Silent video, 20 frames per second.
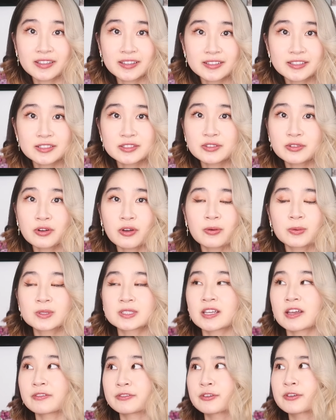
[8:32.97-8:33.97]
It doesn't always
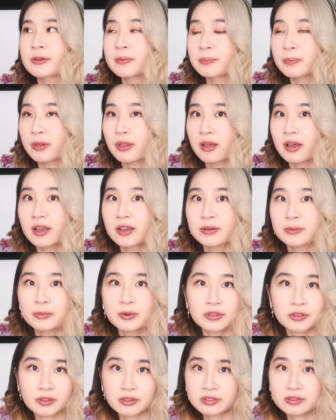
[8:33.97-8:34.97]
have to comply
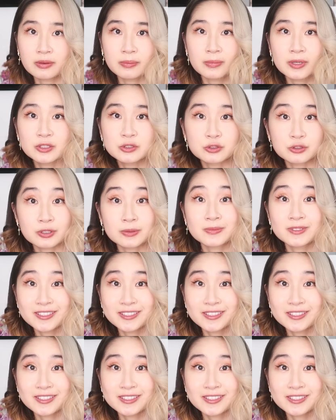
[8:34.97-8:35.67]
with the mainstream